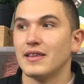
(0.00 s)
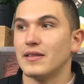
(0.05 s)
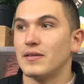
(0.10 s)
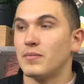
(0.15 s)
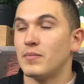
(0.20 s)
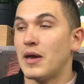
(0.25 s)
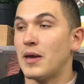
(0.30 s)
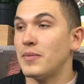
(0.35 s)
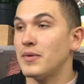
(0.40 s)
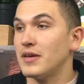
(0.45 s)

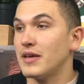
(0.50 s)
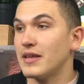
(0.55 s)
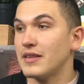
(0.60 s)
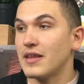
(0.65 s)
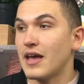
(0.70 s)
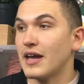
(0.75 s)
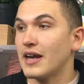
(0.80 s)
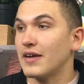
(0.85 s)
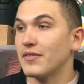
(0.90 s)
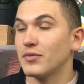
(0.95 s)
maybe
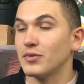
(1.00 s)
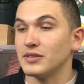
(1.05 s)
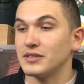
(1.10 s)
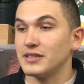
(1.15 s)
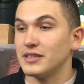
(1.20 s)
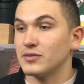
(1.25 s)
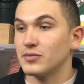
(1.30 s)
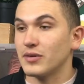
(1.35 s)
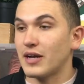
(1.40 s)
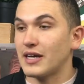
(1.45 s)
not everyone
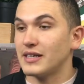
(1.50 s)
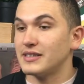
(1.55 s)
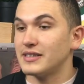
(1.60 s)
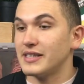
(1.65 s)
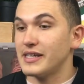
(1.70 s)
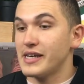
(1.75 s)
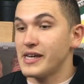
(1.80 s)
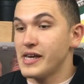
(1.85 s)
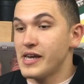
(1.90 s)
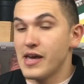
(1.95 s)
sees what I
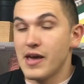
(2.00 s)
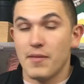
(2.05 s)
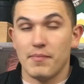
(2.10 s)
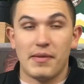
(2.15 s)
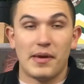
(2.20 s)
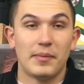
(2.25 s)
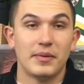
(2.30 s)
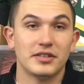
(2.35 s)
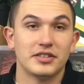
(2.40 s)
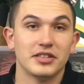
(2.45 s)
see.
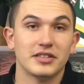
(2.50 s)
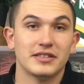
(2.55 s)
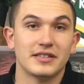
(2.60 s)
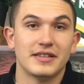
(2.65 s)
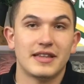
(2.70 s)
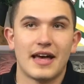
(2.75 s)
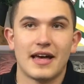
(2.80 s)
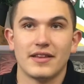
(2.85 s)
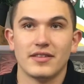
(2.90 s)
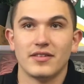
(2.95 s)
Maybe it's just
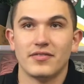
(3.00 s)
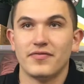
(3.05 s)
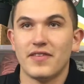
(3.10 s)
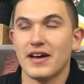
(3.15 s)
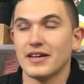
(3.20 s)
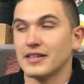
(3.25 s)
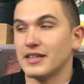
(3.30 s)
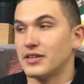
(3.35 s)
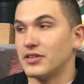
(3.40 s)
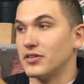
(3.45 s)
that the
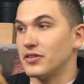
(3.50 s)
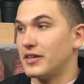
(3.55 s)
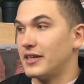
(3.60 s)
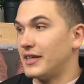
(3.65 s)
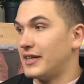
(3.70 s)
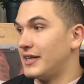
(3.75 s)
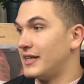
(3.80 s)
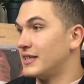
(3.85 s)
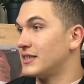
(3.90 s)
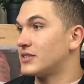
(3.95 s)
fact that there
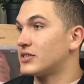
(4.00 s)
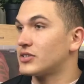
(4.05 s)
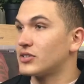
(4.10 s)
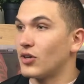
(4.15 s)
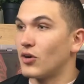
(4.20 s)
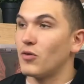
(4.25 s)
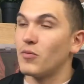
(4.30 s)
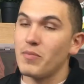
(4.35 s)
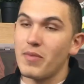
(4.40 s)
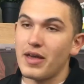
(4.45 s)
is
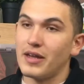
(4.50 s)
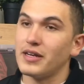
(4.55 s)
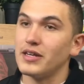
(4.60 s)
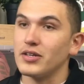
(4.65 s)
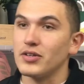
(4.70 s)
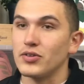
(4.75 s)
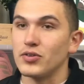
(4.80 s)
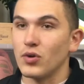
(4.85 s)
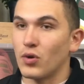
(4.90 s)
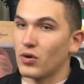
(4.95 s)
so
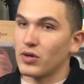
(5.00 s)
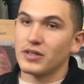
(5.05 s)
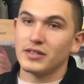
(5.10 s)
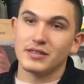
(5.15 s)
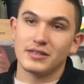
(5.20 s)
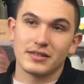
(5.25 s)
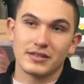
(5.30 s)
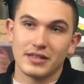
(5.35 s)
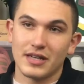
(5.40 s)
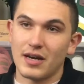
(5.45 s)
many
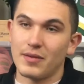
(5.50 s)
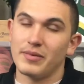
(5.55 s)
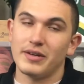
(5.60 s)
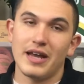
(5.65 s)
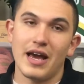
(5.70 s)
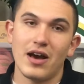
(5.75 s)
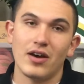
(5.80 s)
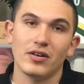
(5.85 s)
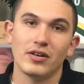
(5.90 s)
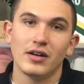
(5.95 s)
Jordans coming
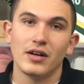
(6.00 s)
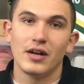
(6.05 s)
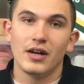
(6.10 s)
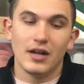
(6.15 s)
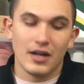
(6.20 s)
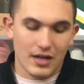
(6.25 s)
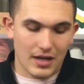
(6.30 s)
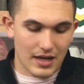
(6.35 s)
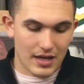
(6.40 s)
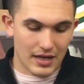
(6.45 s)
out.
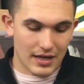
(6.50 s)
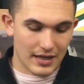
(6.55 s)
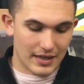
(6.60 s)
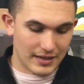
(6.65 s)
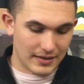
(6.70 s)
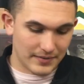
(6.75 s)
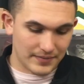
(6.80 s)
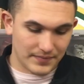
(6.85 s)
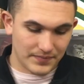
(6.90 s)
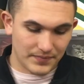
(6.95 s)

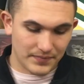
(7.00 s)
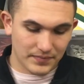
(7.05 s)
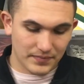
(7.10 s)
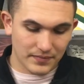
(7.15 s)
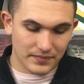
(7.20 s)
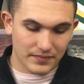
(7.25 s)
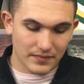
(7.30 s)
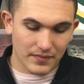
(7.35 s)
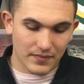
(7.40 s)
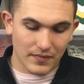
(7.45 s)
Um,
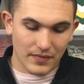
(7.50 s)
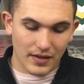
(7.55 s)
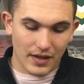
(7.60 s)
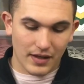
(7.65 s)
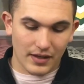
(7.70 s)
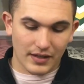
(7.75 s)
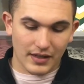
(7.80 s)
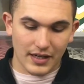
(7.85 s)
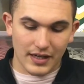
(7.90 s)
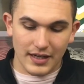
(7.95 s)

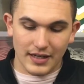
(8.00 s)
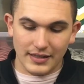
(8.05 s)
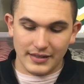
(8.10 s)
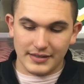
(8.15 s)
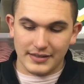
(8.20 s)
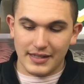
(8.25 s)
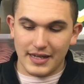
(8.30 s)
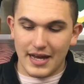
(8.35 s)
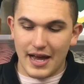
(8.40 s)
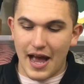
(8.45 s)

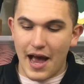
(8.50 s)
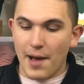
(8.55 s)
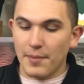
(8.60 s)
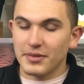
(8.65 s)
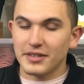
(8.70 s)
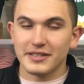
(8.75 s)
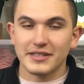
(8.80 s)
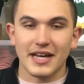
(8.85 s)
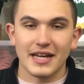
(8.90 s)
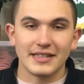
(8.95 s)
Cause I'm
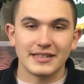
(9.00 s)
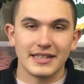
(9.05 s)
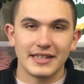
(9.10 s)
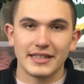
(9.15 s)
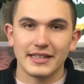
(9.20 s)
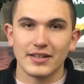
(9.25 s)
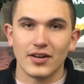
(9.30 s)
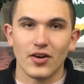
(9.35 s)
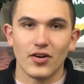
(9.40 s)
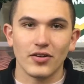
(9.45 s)
just not
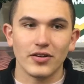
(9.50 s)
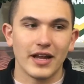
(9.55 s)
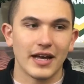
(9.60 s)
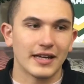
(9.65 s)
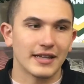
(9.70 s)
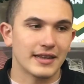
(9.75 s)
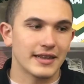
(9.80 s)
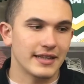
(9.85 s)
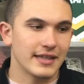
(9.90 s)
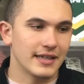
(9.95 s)
digging all
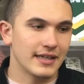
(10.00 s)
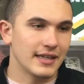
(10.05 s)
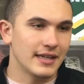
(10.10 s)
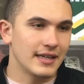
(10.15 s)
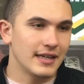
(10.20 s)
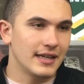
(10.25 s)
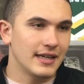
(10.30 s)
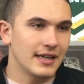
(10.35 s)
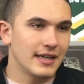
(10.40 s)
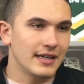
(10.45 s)
like the
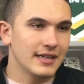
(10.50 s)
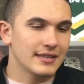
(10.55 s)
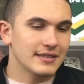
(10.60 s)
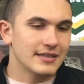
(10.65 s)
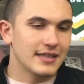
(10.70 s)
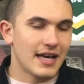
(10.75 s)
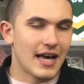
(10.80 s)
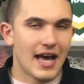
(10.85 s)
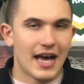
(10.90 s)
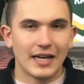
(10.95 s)

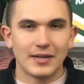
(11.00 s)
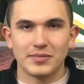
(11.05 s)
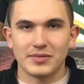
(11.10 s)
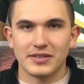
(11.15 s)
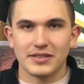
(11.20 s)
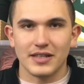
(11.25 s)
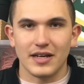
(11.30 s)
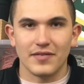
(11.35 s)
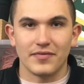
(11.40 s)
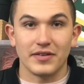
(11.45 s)
the hype
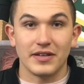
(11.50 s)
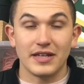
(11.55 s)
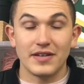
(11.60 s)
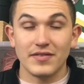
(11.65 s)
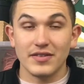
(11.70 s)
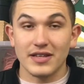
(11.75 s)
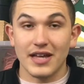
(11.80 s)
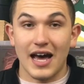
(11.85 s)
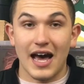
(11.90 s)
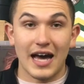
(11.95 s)
stuff. And
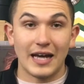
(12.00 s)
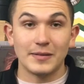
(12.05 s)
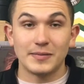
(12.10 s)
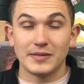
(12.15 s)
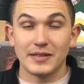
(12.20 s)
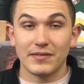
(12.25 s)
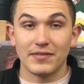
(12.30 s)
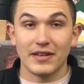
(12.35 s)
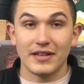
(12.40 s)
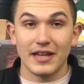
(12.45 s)
even the hype
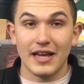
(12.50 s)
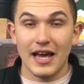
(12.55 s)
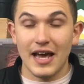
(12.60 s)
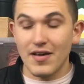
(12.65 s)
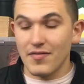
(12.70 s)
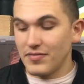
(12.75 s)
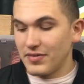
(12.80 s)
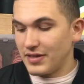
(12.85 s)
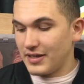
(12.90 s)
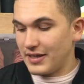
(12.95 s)
stuff that they
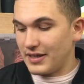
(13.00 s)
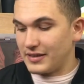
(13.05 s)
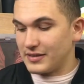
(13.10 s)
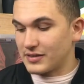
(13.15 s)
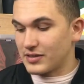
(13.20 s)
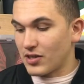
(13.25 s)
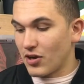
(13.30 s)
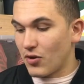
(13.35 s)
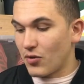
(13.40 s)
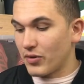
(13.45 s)
have is
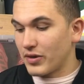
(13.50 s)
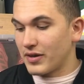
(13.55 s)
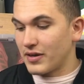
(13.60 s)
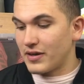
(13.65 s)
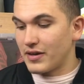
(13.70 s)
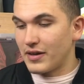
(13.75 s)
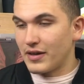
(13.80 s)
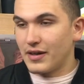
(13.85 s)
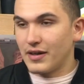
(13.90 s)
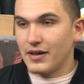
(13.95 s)

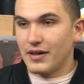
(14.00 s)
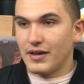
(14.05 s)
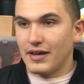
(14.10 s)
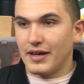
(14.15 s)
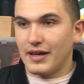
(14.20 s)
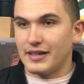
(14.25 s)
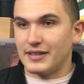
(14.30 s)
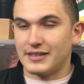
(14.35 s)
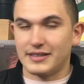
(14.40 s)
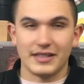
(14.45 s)
going, is